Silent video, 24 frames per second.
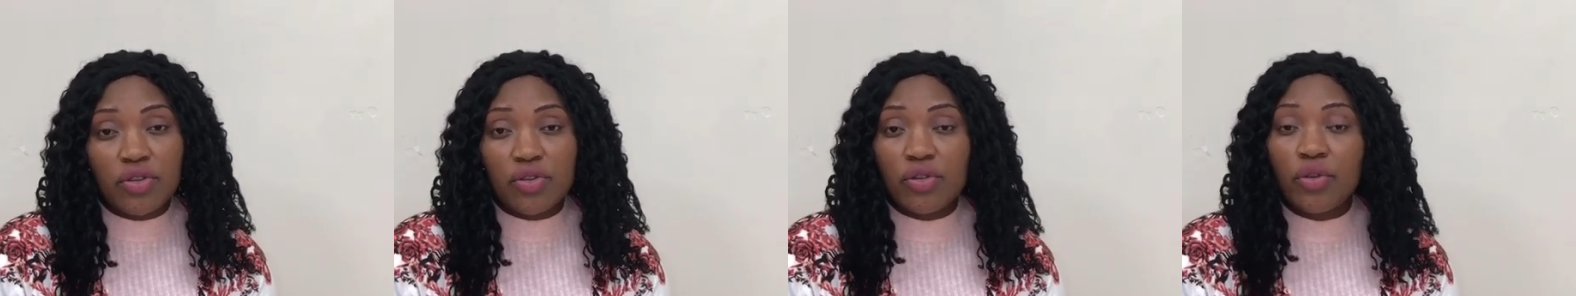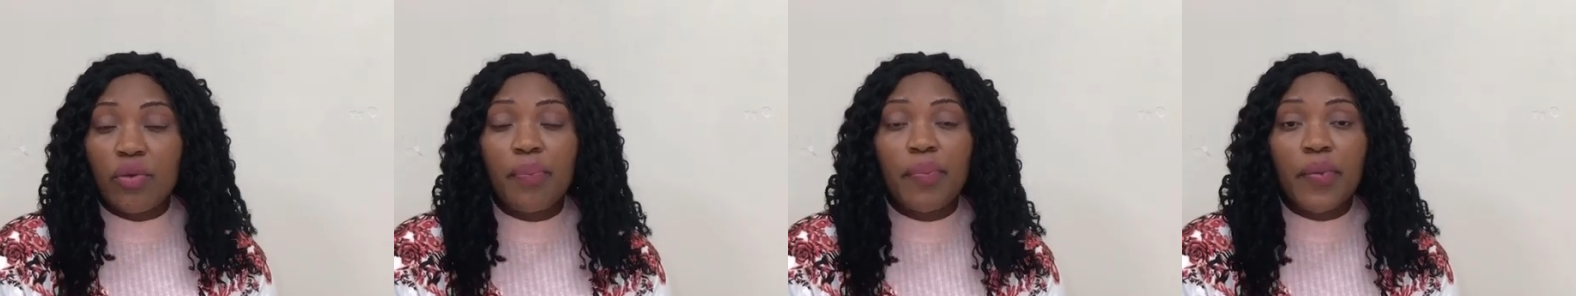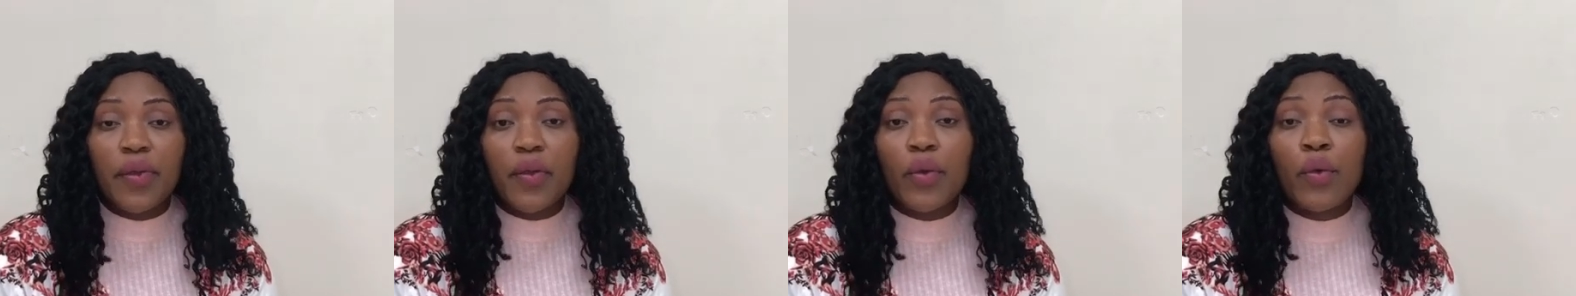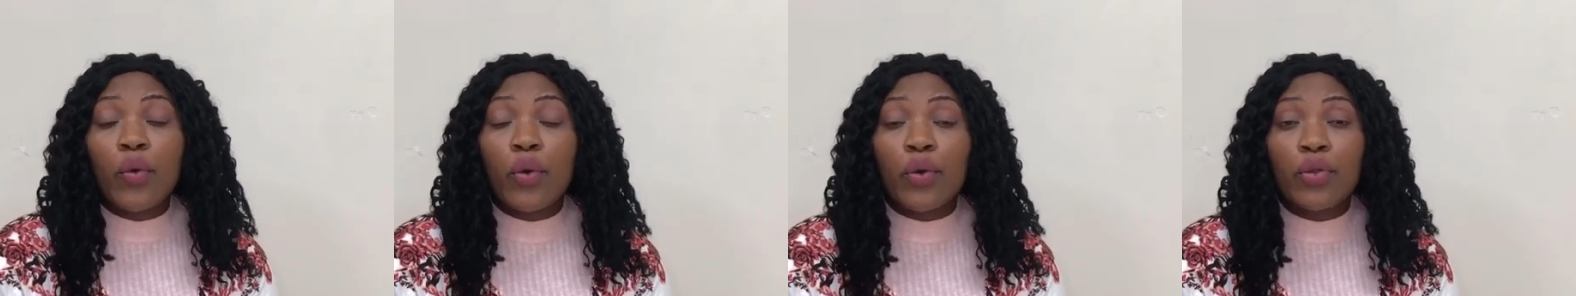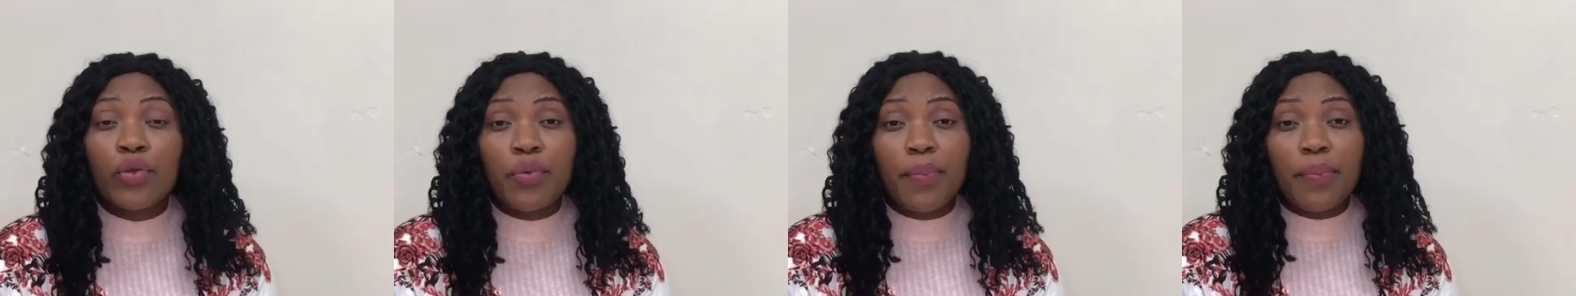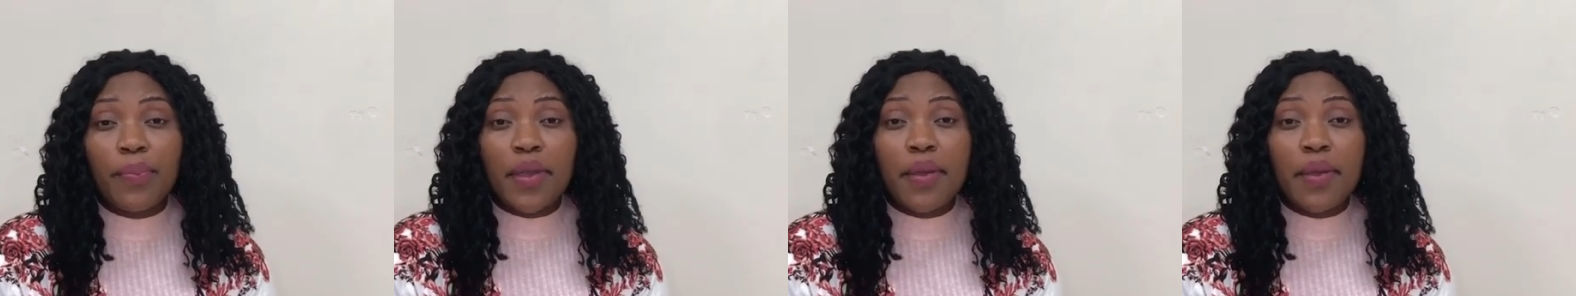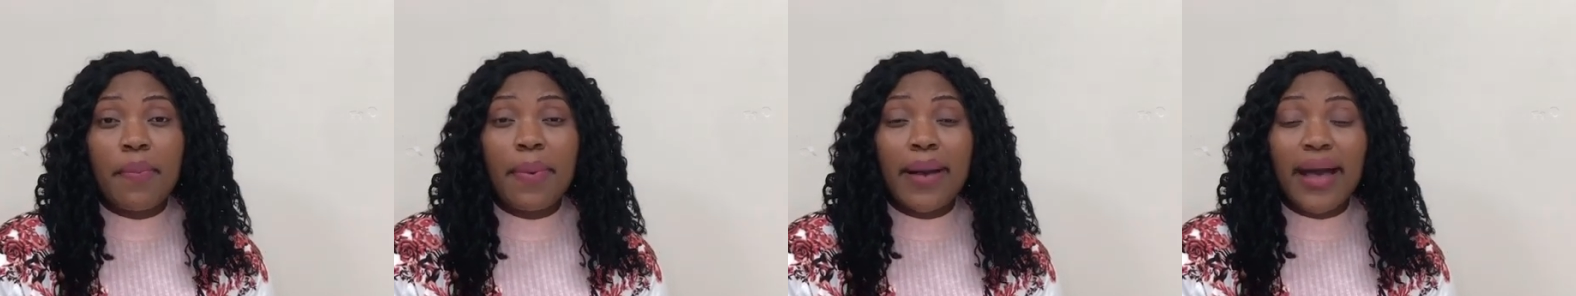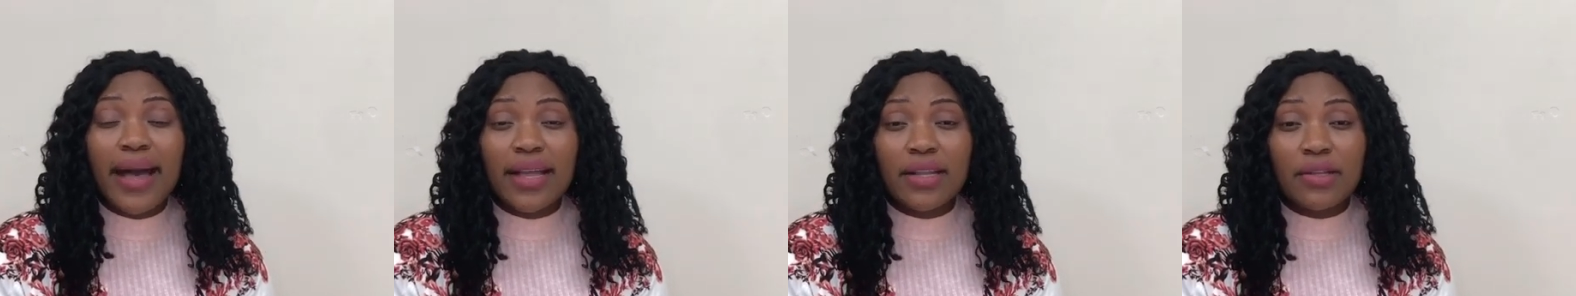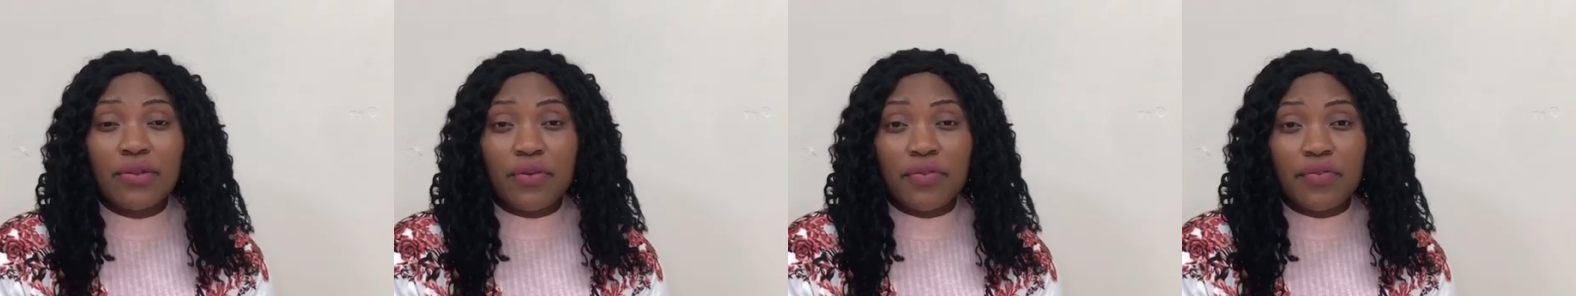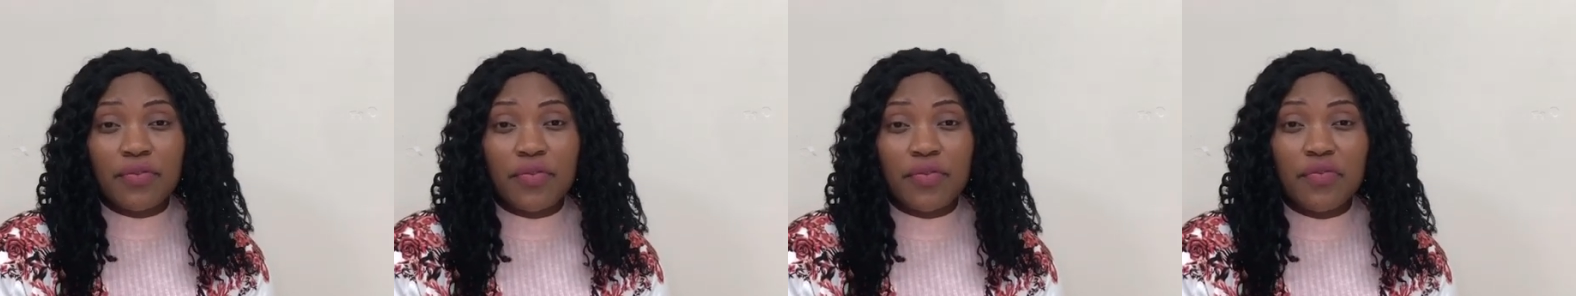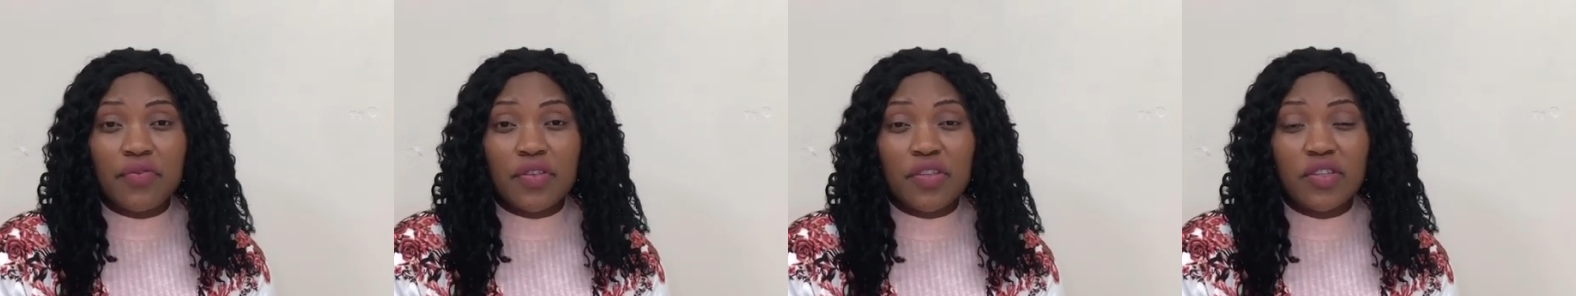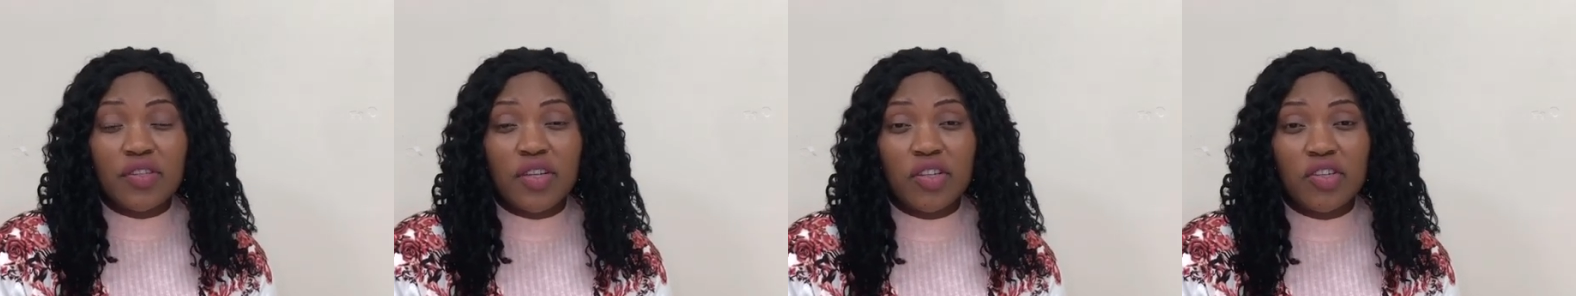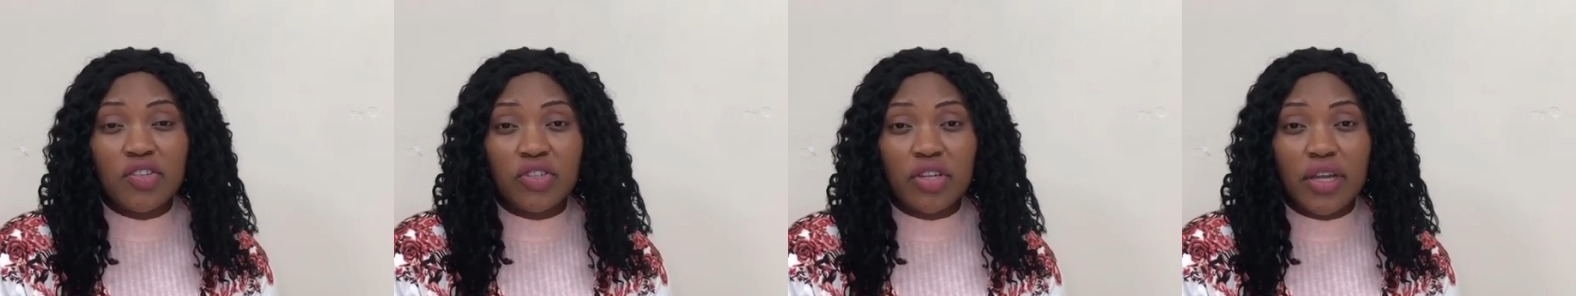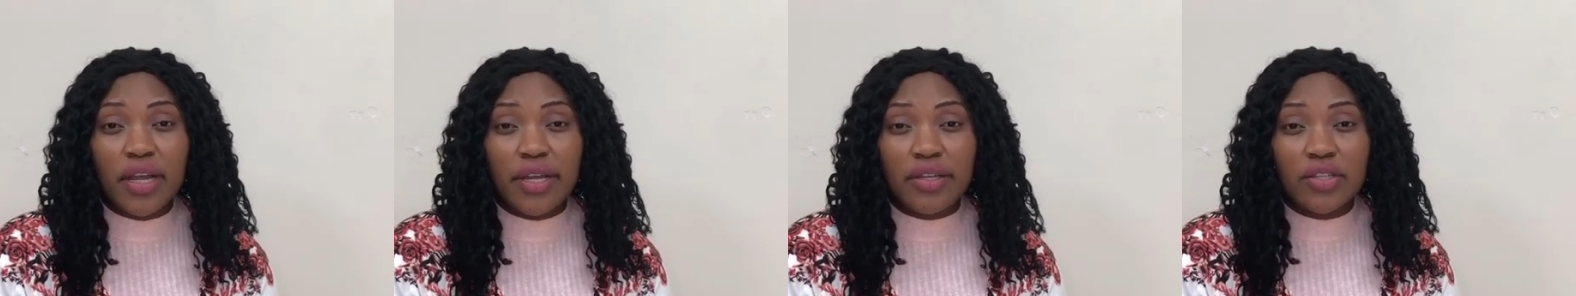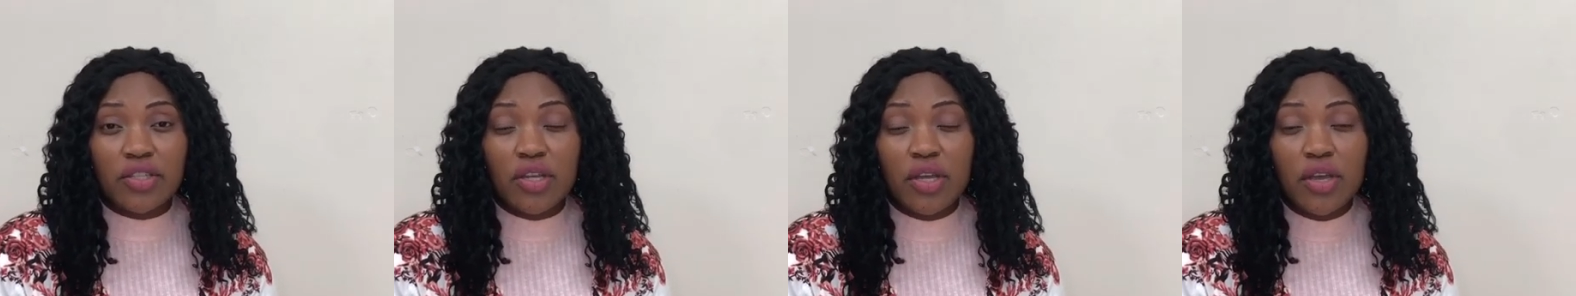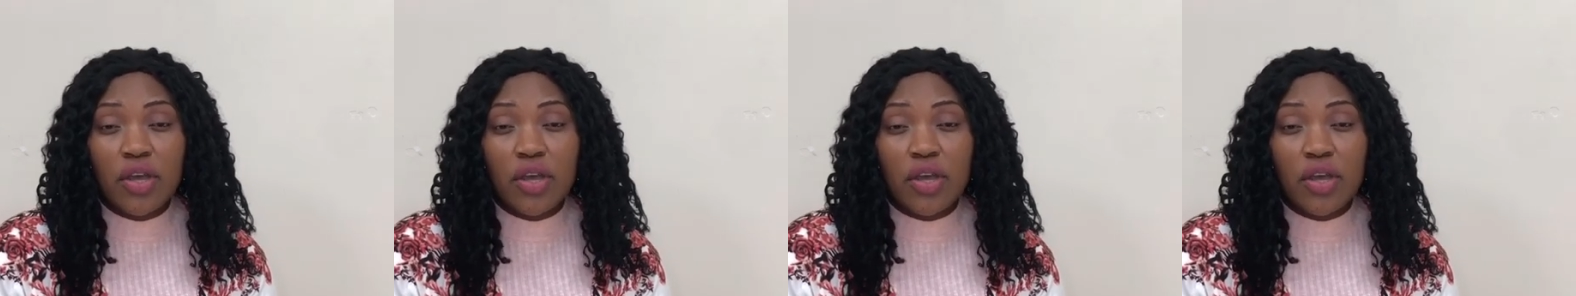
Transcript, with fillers: You don't pay all, you pay part of the visa charge.